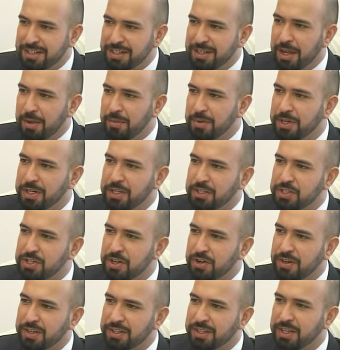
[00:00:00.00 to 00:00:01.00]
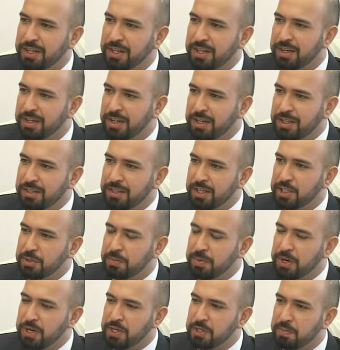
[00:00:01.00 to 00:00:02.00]
I mean, considering the
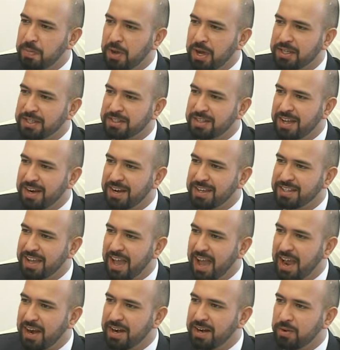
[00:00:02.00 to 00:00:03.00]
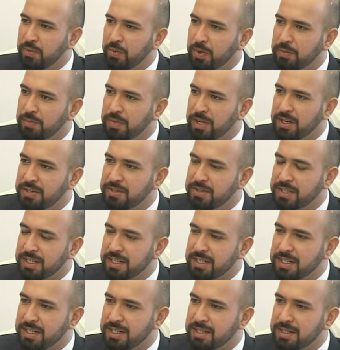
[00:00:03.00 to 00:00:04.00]
experience Pakistan has had with military
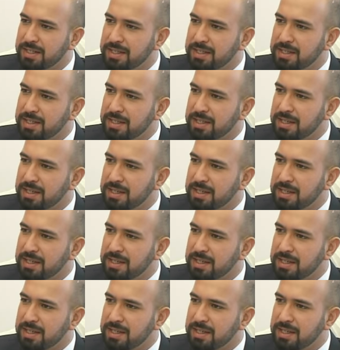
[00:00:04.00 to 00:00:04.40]
dictators?